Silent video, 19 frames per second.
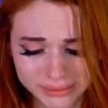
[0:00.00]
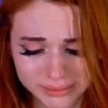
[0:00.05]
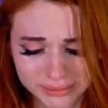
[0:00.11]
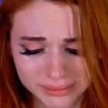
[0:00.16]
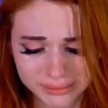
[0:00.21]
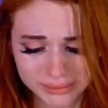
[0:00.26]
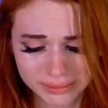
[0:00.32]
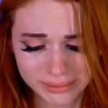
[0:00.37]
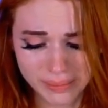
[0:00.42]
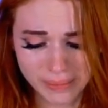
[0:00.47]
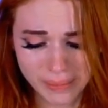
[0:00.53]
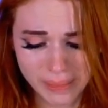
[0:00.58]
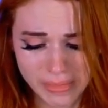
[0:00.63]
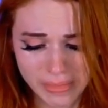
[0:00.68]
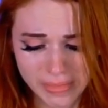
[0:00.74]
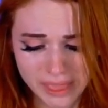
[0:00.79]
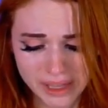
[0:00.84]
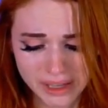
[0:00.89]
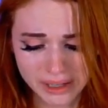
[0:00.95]
I did
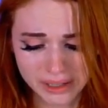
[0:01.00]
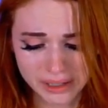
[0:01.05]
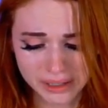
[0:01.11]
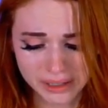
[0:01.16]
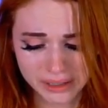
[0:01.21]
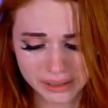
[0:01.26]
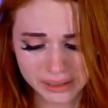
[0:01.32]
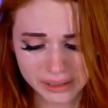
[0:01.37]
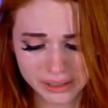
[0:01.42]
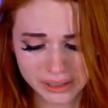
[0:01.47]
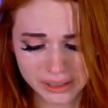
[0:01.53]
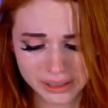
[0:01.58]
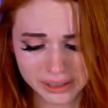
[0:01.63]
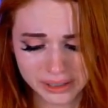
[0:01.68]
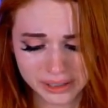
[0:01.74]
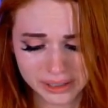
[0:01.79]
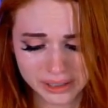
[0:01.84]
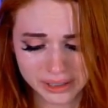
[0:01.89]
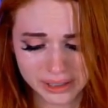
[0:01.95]
not say something
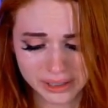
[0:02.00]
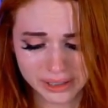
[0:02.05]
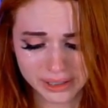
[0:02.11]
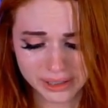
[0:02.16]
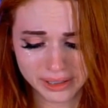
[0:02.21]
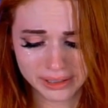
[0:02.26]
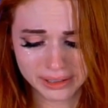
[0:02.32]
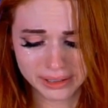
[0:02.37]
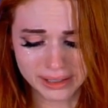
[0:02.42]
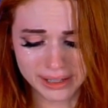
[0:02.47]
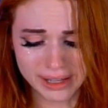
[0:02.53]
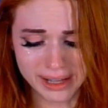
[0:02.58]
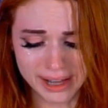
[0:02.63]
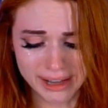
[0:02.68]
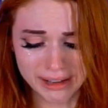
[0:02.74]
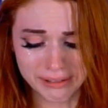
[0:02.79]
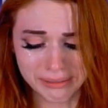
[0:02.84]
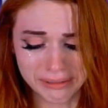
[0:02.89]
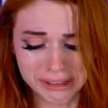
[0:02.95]
that I literally
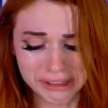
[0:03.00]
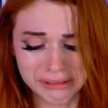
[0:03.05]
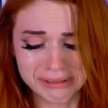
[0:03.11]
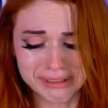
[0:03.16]
said.